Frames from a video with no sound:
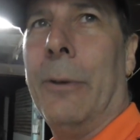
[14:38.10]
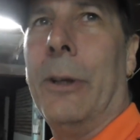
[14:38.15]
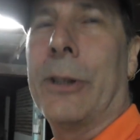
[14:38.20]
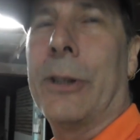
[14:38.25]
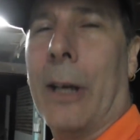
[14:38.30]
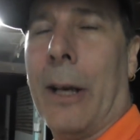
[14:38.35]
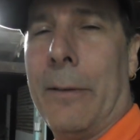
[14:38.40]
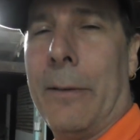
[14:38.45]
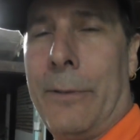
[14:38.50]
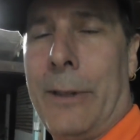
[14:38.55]

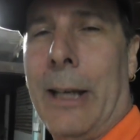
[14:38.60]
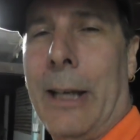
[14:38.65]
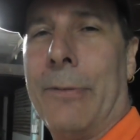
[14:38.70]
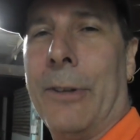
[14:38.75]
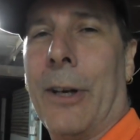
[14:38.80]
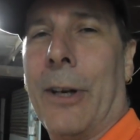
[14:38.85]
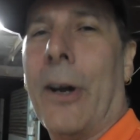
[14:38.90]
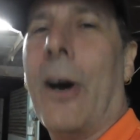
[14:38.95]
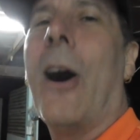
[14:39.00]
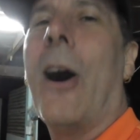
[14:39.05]
a
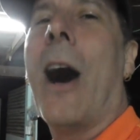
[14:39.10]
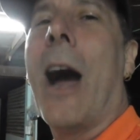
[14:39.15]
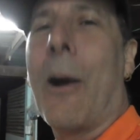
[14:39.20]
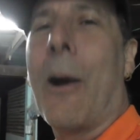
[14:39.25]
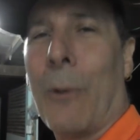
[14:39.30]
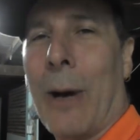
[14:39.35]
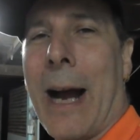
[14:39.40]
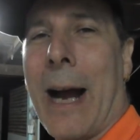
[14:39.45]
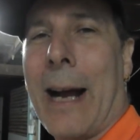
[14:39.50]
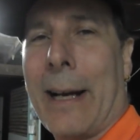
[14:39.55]
definite
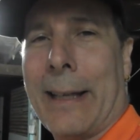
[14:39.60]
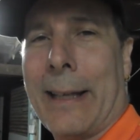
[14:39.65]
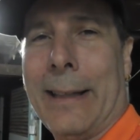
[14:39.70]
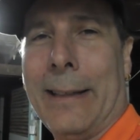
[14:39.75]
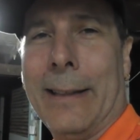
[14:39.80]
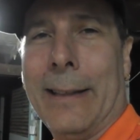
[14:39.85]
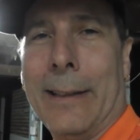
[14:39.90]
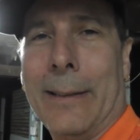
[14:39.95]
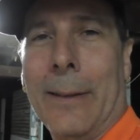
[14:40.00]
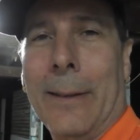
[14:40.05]
hierarchy
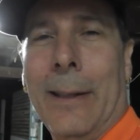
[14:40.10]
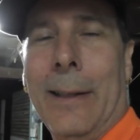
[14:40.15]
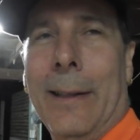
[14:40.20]
that